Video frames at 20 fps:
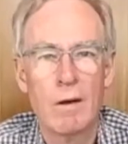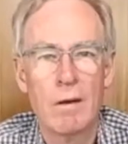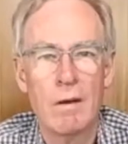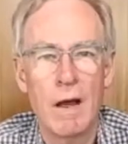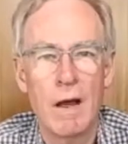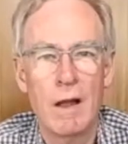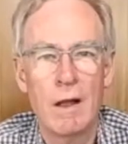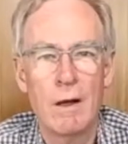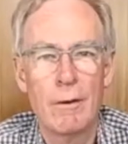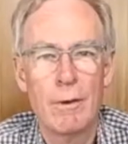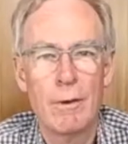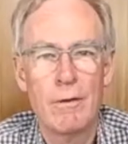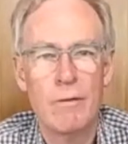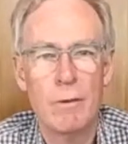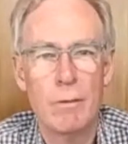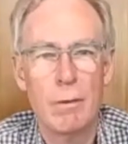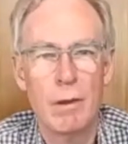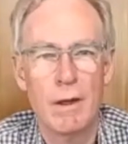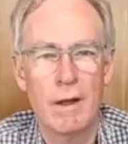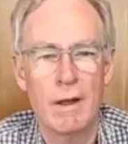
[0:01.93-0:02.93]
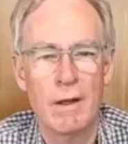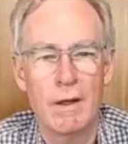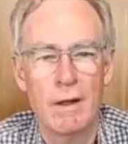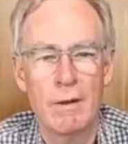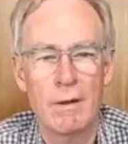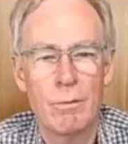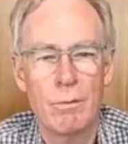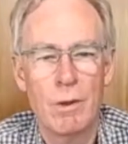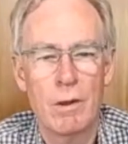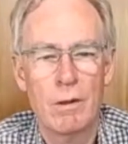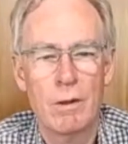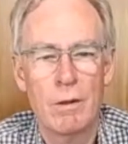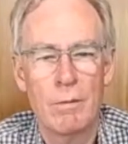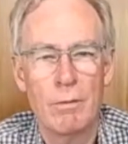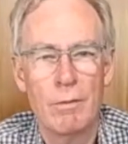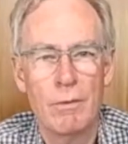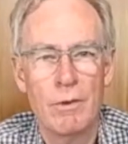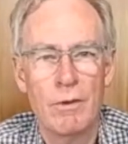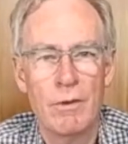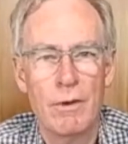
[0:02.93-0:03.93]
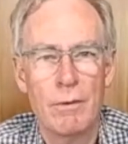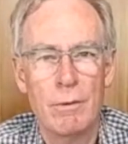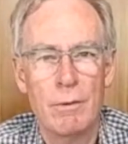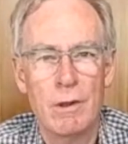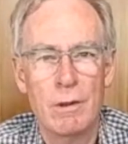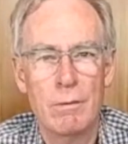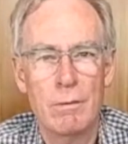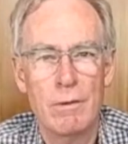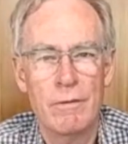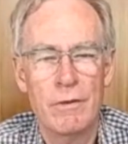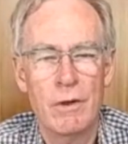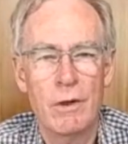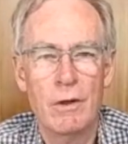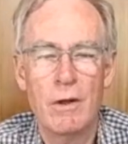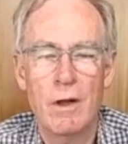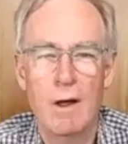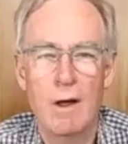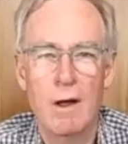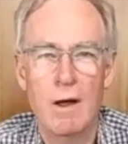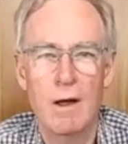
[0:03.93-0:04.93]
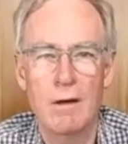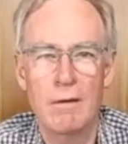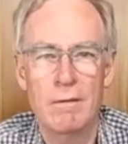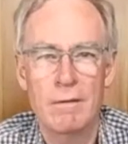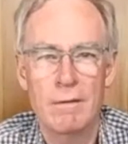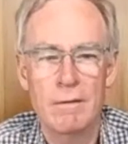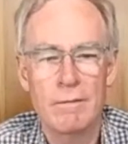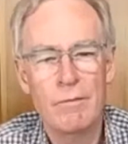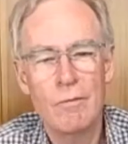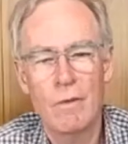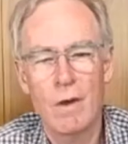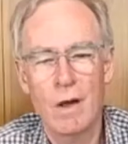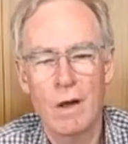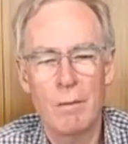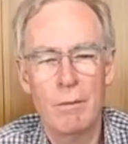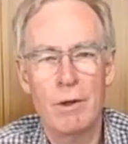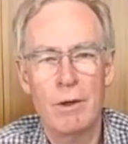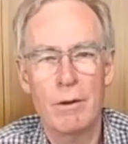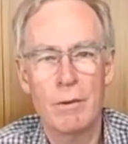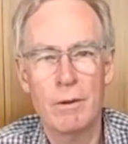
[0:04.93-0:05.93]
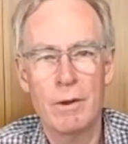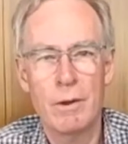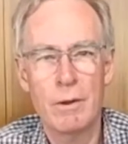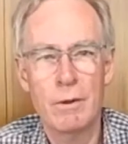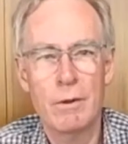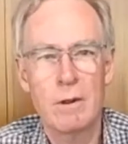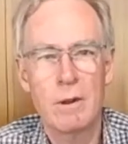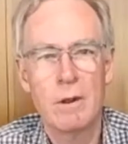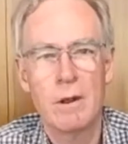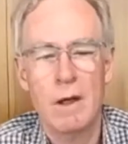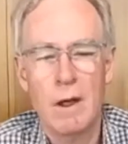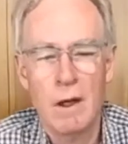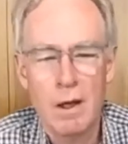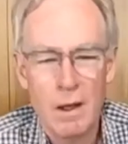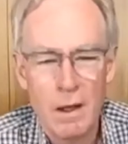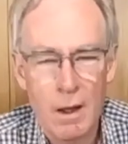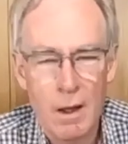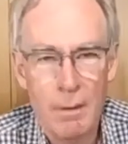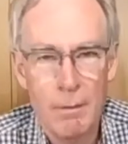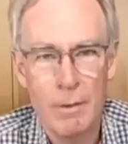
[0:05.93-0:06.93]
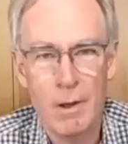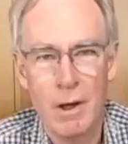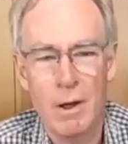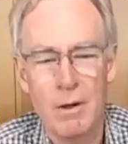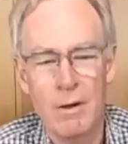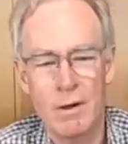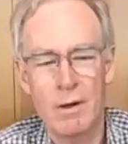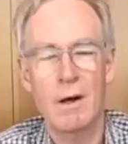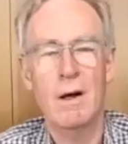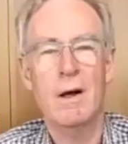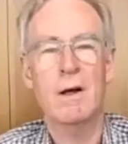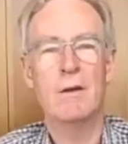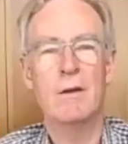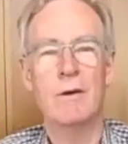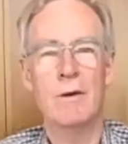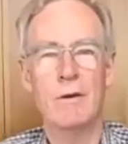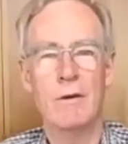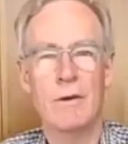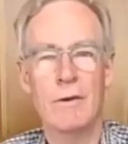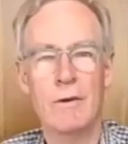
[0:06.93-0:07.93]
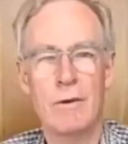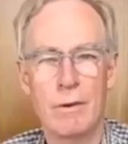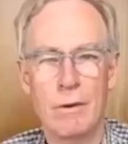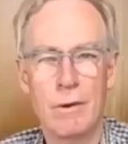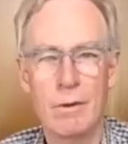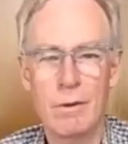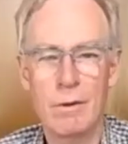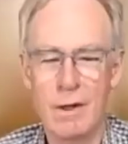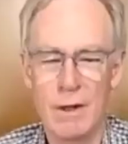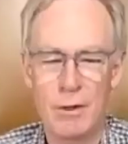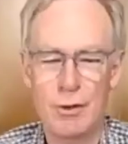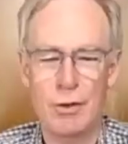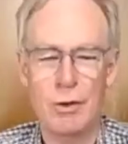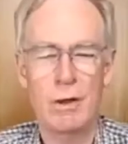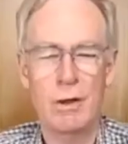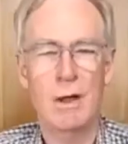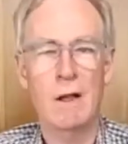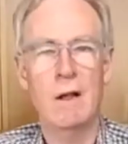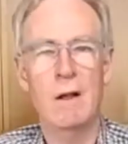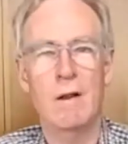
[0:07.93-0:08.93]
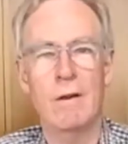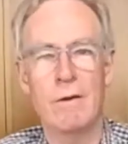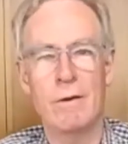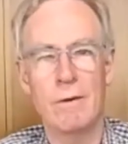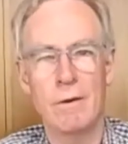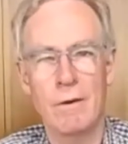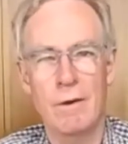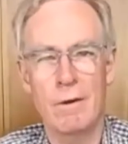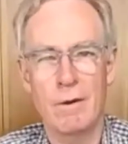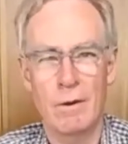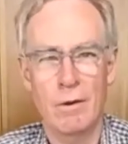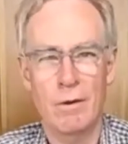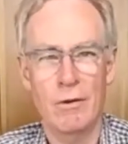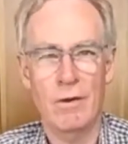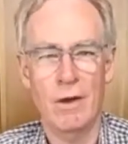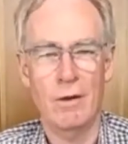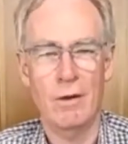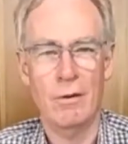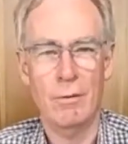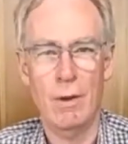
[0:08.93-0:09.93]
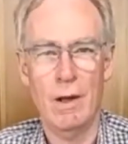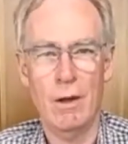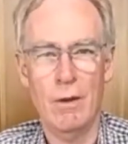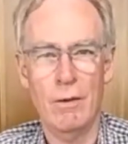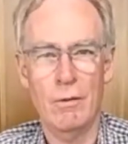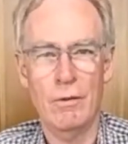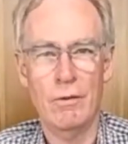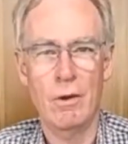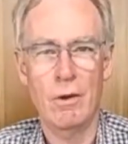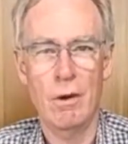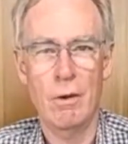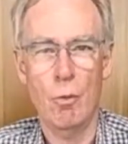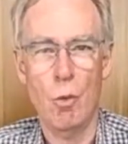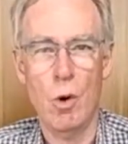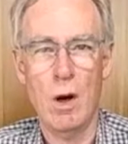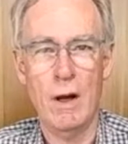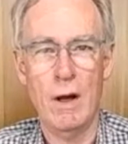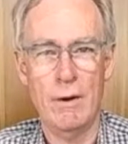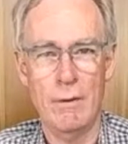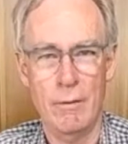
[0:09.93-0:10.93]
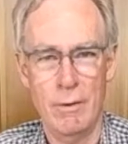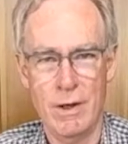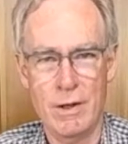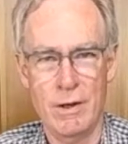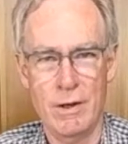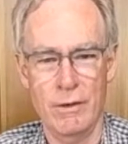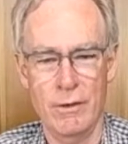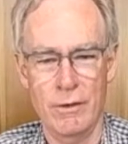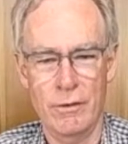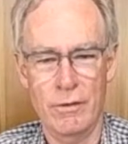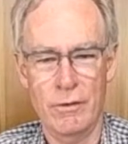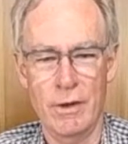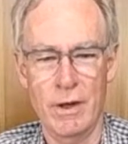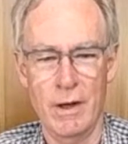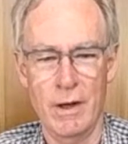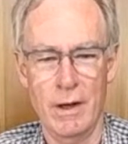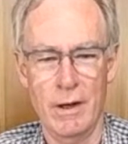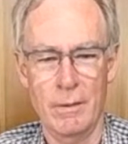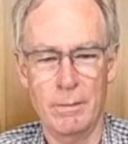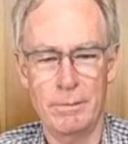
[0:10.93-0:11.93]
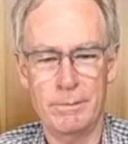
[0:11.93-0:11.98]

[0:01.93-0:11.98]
Hello everybody and welcome to The Real Review Live. I'm Hugh and Hook. I'm going to guide you through a journey through the New South Wales wine regions today.